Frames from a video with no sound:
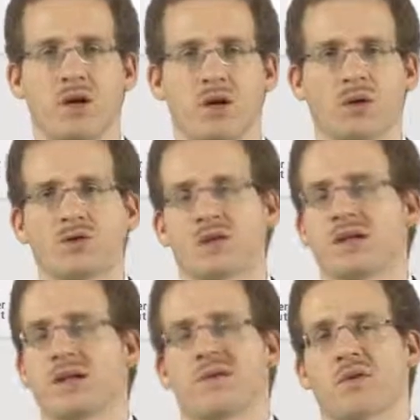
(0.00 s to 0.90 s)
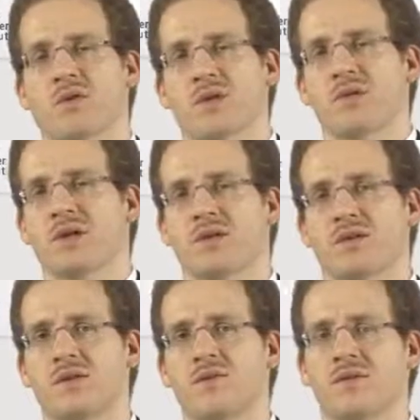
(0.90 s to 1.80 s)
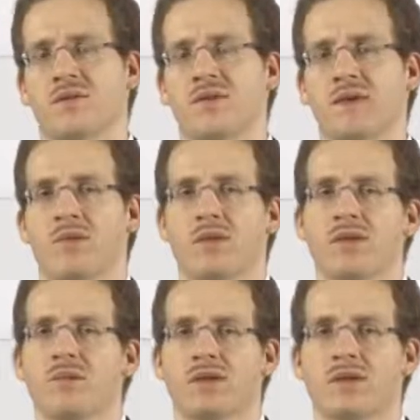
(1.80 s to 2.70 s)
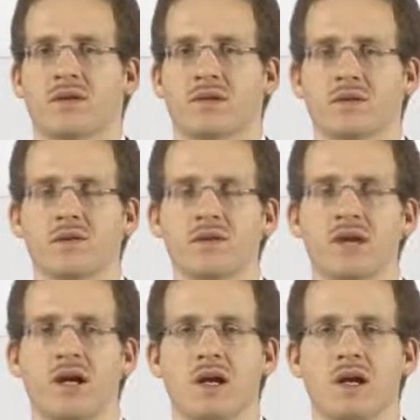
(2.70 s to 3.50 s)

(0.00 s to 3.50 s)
or you just have a concurrent execution of them on the particular node.